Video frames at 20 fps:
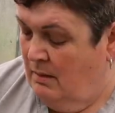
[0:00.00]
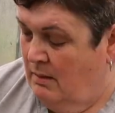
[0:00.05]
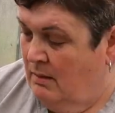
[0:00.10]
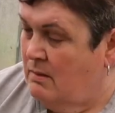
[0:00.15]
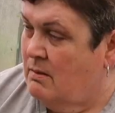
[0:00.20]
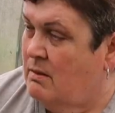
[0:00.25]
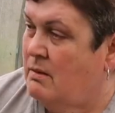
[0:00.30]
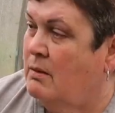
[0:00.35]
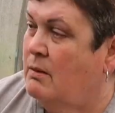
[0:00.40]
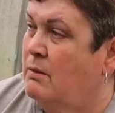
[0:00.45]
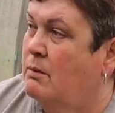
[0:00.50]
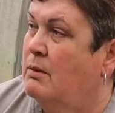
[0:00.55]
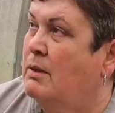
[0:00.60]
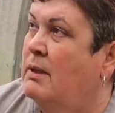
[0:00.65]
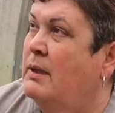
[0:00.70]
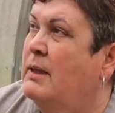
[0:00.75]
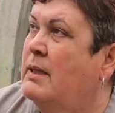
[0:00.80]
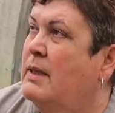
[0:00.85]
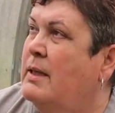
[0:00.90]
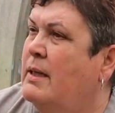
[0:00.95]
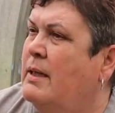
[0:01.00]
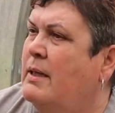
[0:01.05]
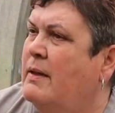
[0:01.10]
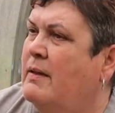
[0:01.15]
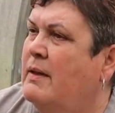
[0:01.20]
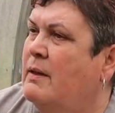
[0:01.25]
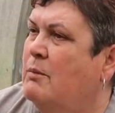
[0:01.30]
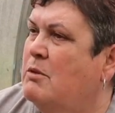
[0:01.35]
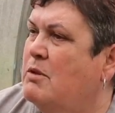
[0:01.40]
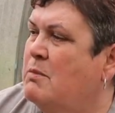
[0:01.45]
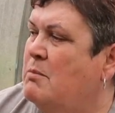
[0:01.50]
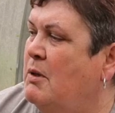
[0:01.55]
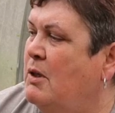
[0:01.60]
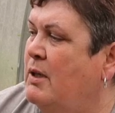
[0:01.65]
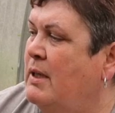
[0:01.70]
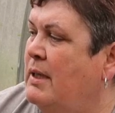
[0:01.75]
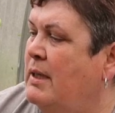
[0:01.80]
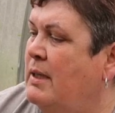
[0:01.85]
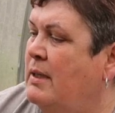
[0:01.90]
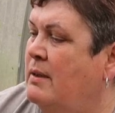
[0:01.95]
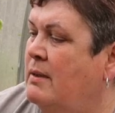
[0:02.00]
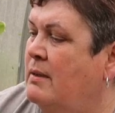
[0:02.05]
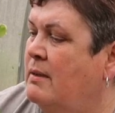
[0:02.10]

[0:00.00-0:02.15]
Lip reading: So yeah, that was my